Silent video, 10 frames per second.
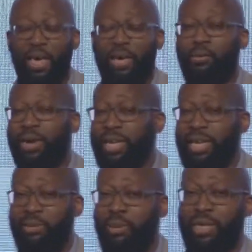
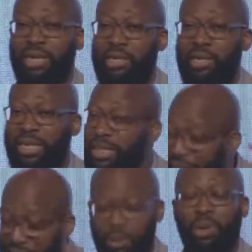he
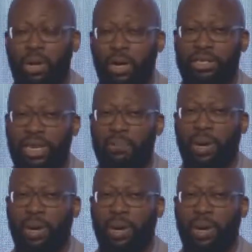heard what God said, but